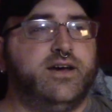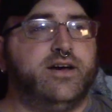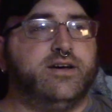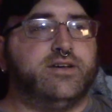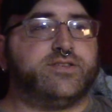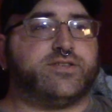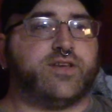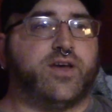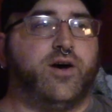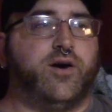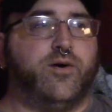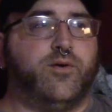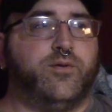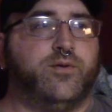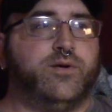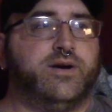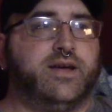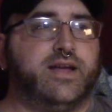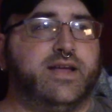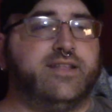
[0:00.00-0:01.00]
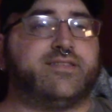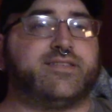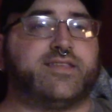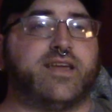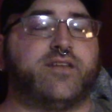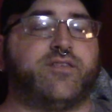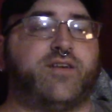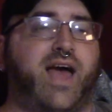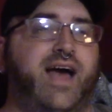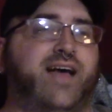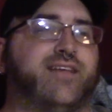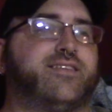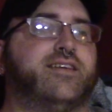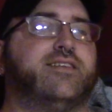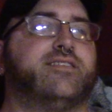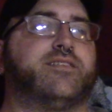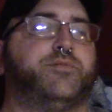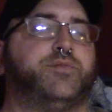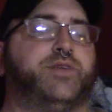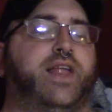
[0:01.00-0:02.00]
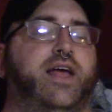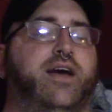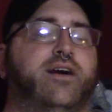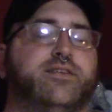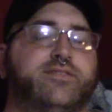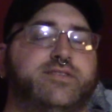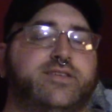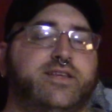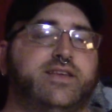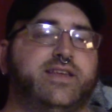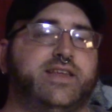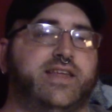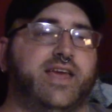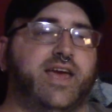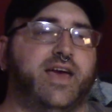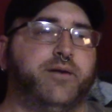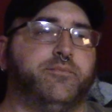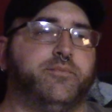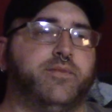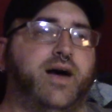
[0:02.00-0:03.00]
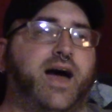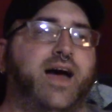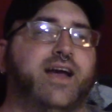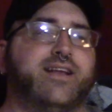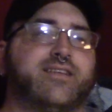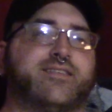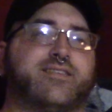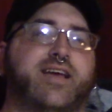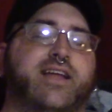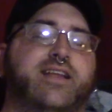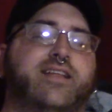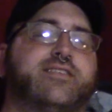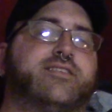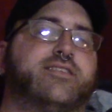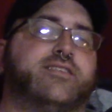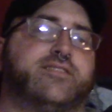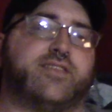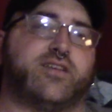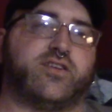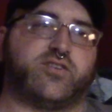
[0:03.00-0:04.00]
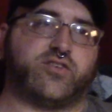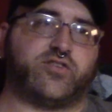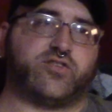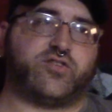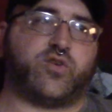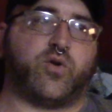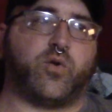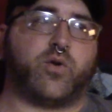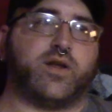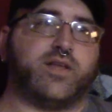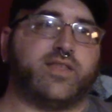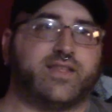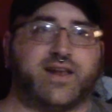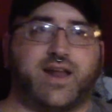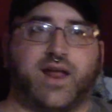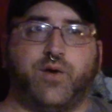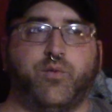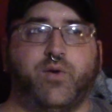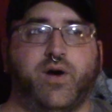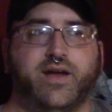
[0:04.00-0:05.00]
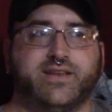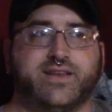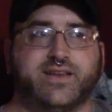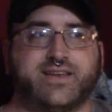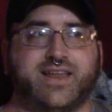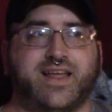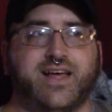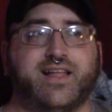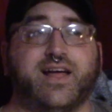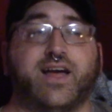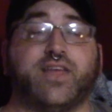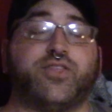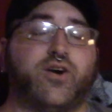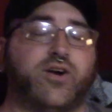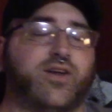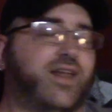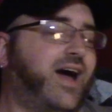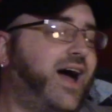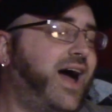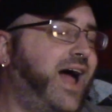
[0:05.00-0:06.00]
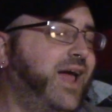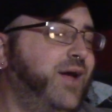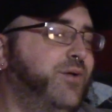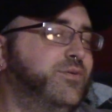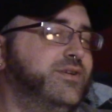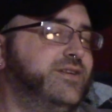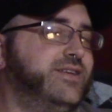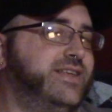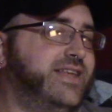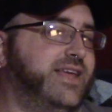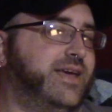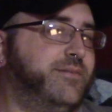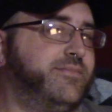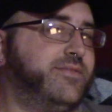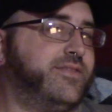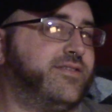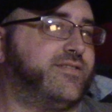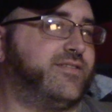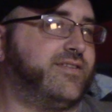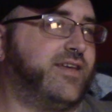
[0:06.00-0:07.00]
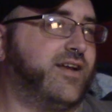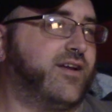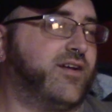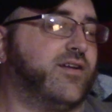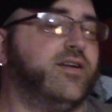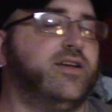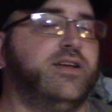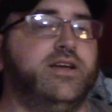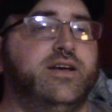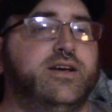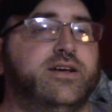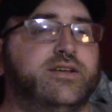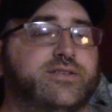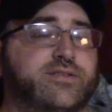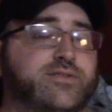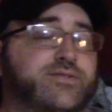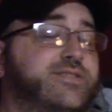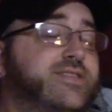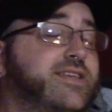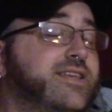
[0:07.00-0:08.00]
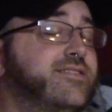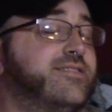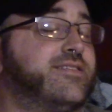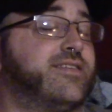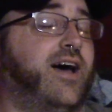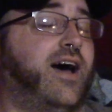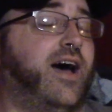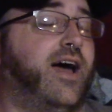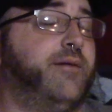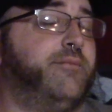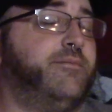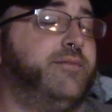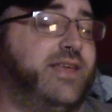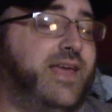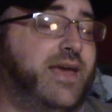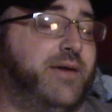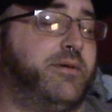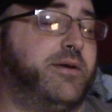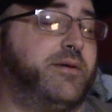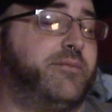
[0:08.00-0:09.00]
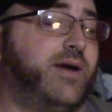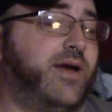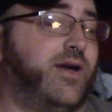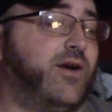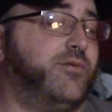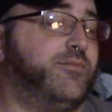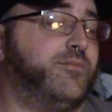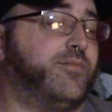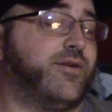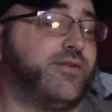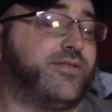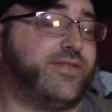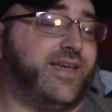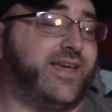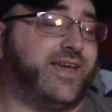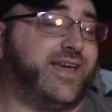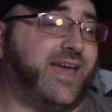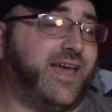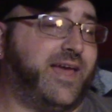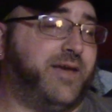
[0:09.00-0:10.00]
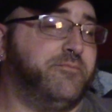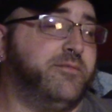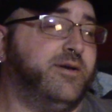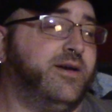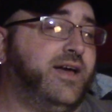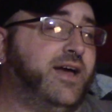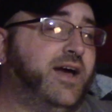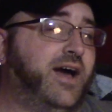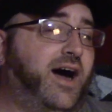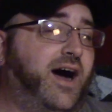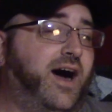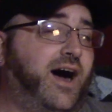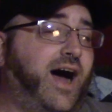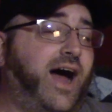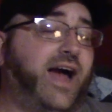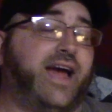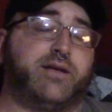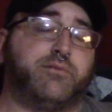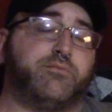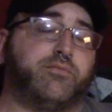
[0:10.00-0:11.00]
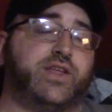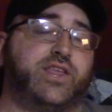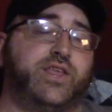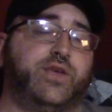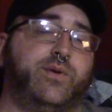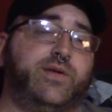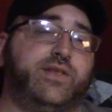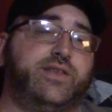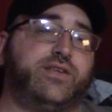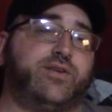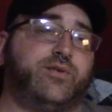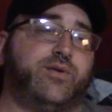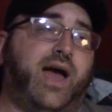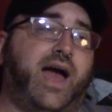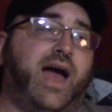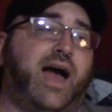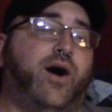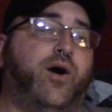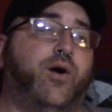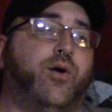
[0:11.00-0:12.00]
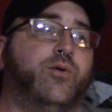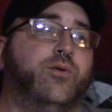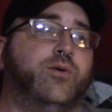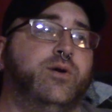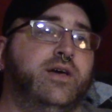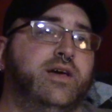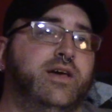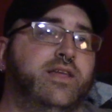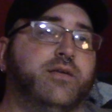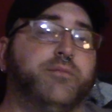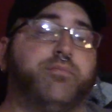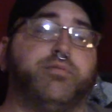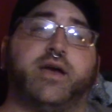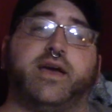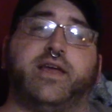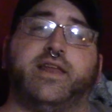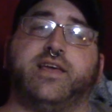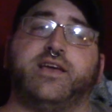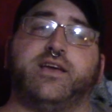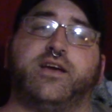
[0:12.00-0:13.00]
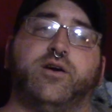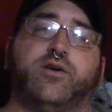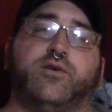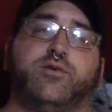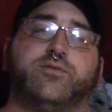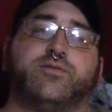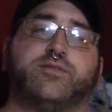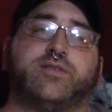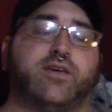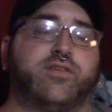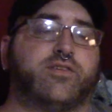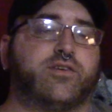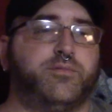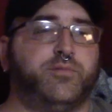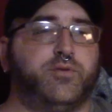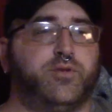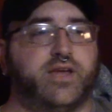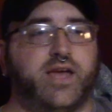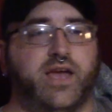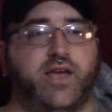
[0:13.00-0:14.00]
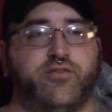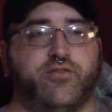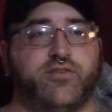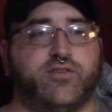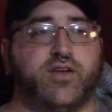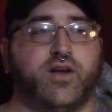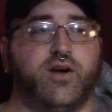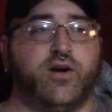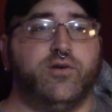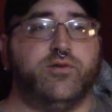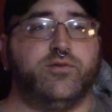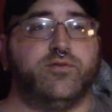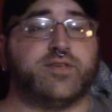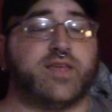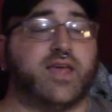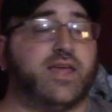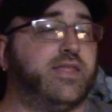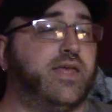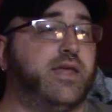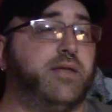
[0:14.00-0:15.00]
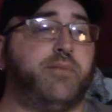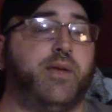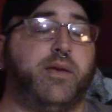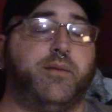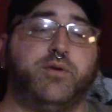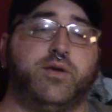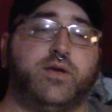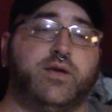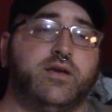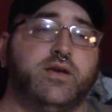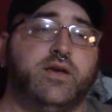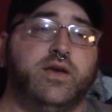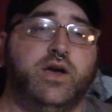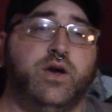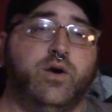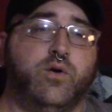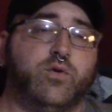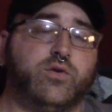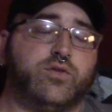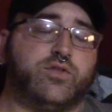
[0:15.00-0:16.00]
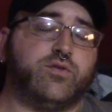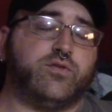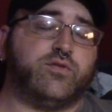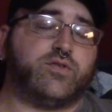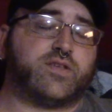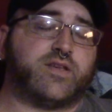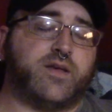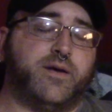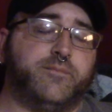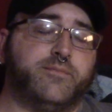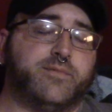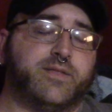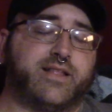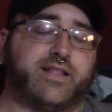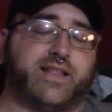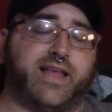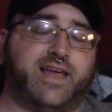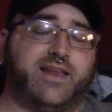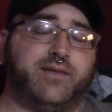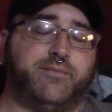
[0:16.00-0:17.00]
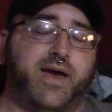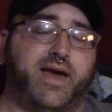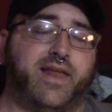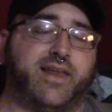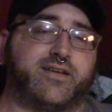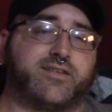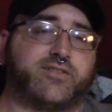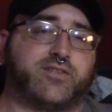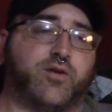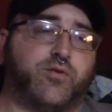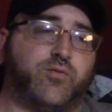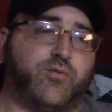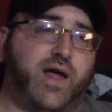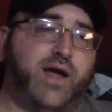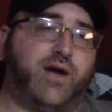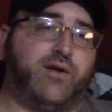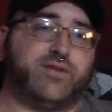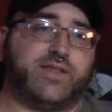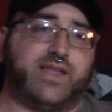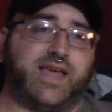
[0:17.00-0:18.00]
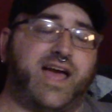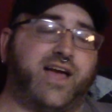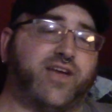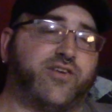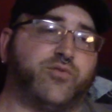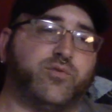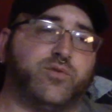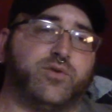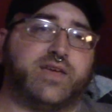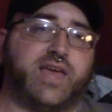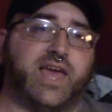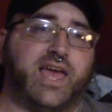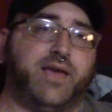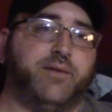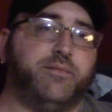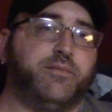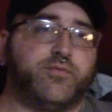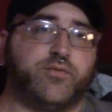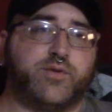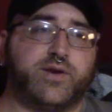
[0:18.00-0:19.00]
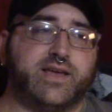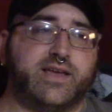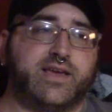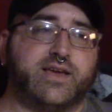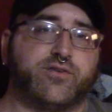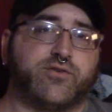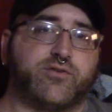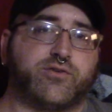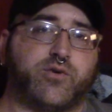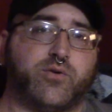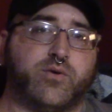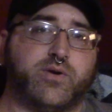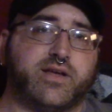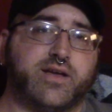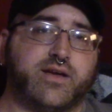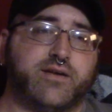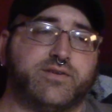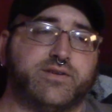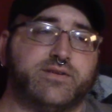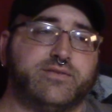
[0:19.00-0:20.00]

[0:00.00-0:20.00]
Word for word: So instead of asking someone else to DM, I decided since there's a story that I wanted to tell, I thought I would DM this year. So since I'm DMing my own birthday game, uh, I can bring you into how the planning goes, how the communication goes, and then maybe we'll do some little animatics around the actual game if we can get a recording of it.